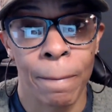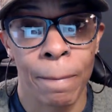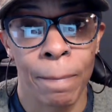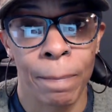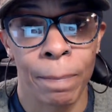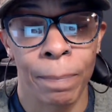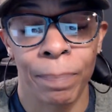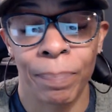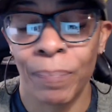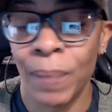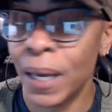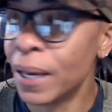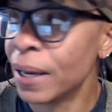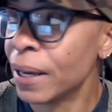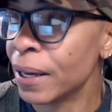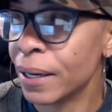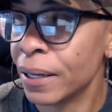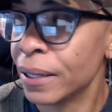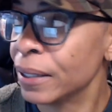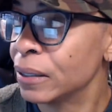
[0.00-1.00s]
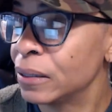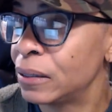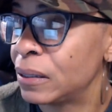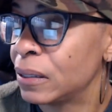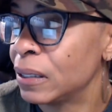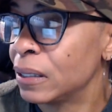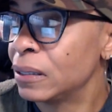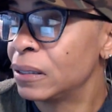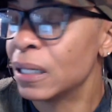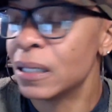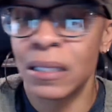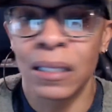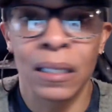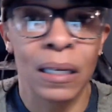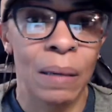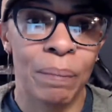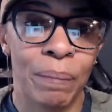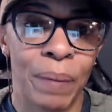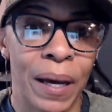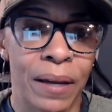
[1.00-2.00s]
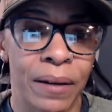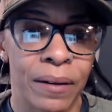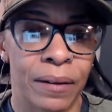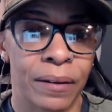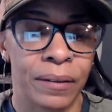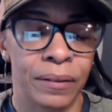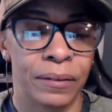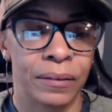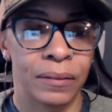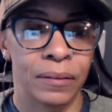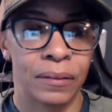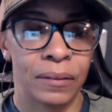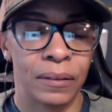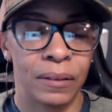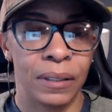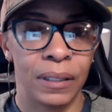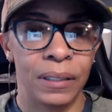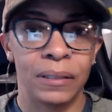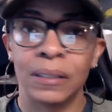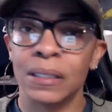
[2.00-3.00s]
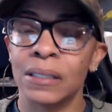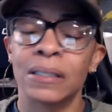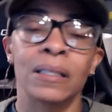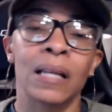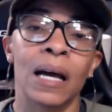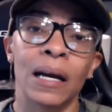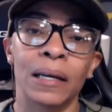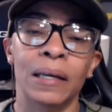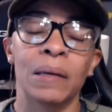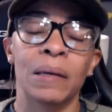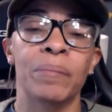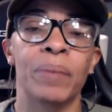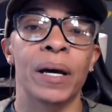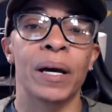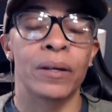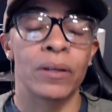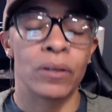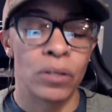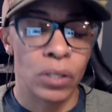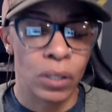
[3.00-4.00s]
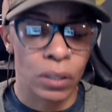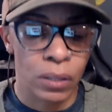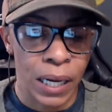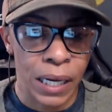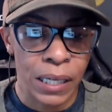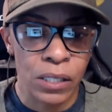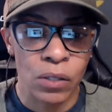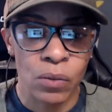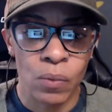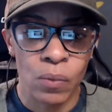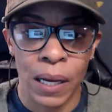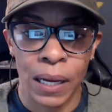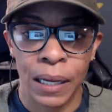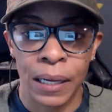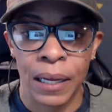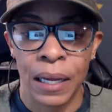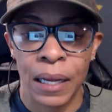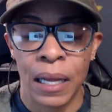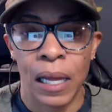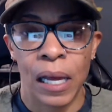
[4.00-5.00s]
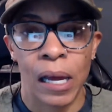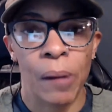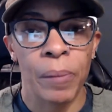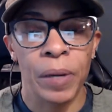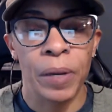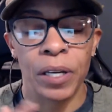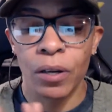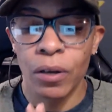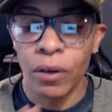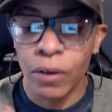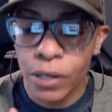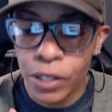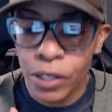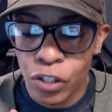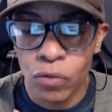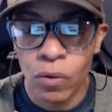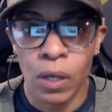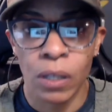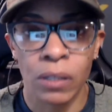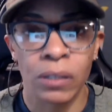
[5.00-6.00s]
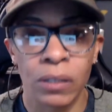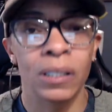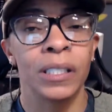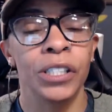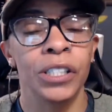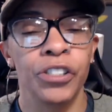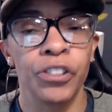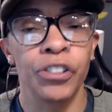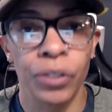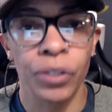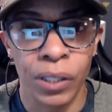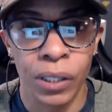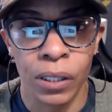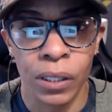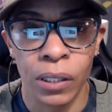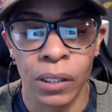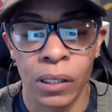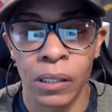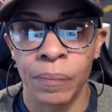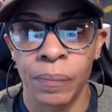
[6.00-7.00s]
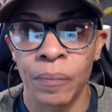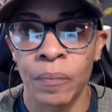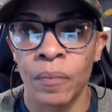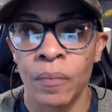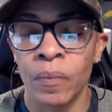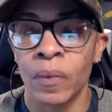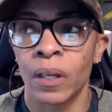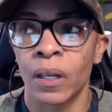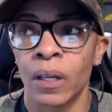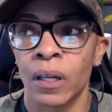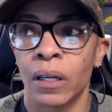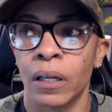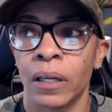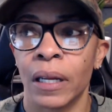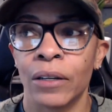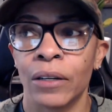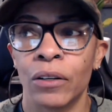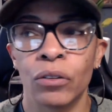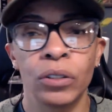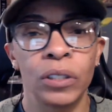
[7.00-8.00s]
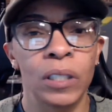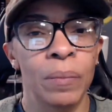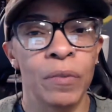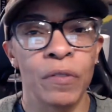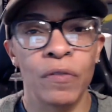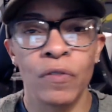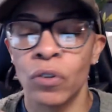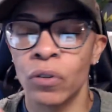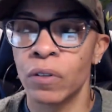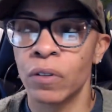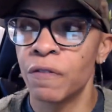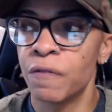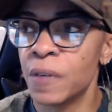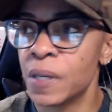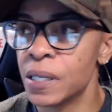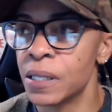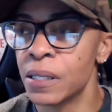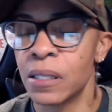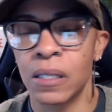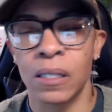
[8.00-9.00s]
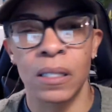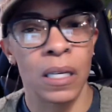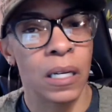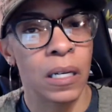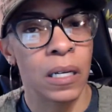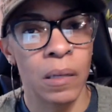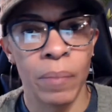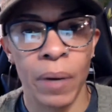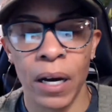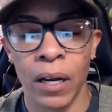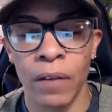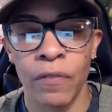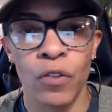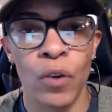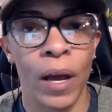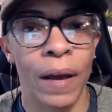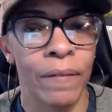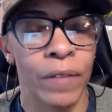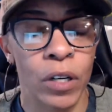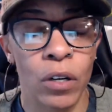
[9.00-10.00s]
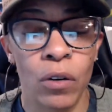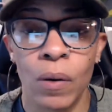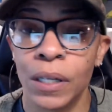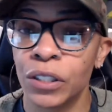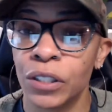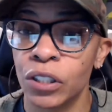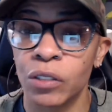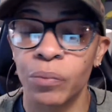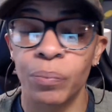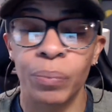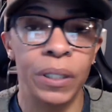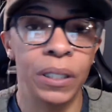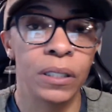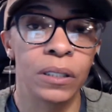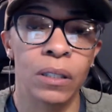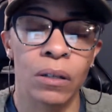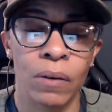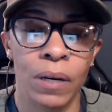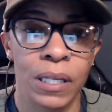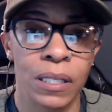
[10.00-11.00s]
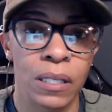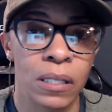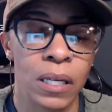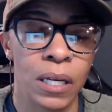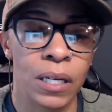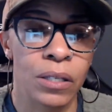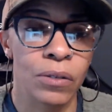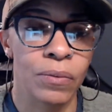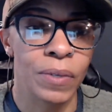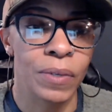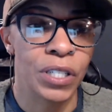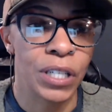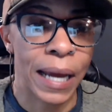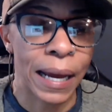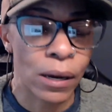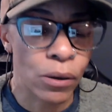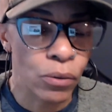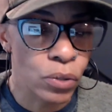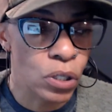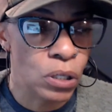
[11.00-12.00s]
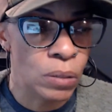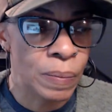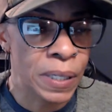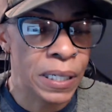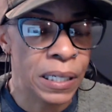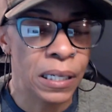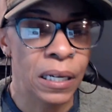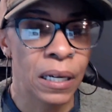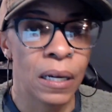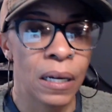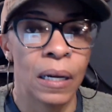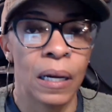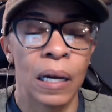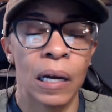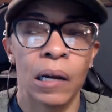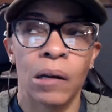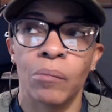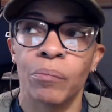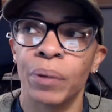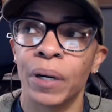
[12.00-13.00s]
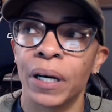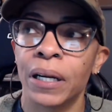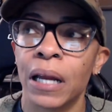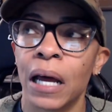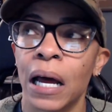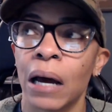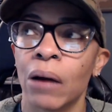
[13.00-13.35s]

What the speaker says: man, it doesn't get better. It does not get better. So that's why I'm encouraging you all to get your system. And I know some of you on the fence thinking about it. If you have any questions, please don't hesitate to reach out to me. But I